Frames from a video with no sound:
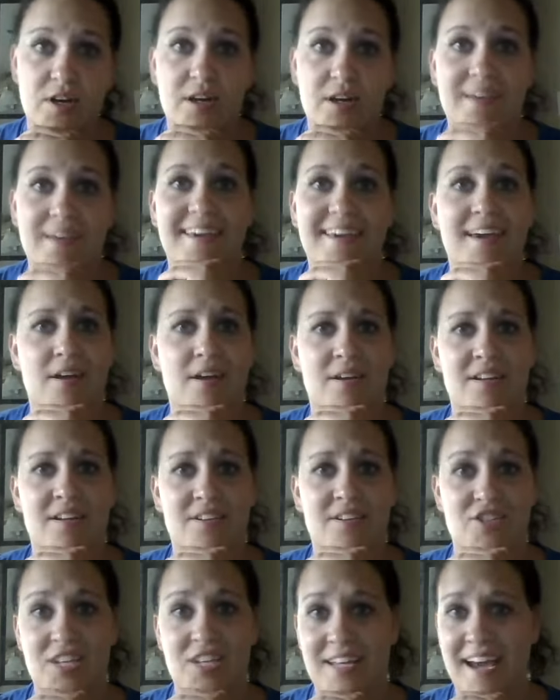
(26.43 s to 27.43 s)
and she
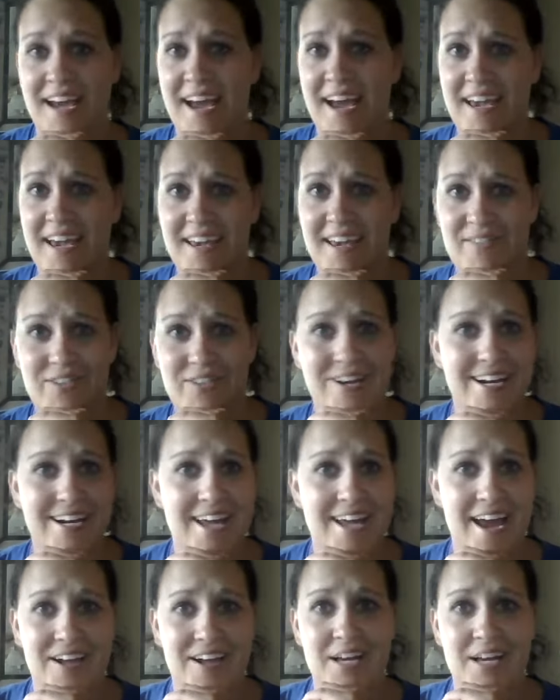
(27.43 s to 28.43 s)
and I have already had a
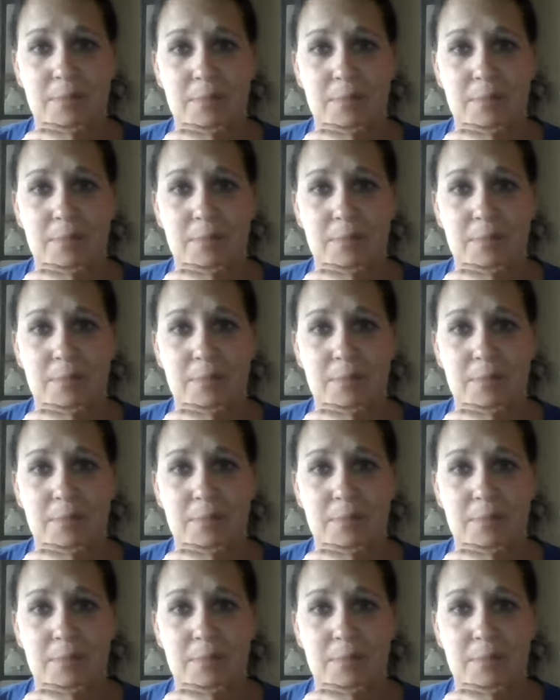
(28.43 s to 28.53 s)
couple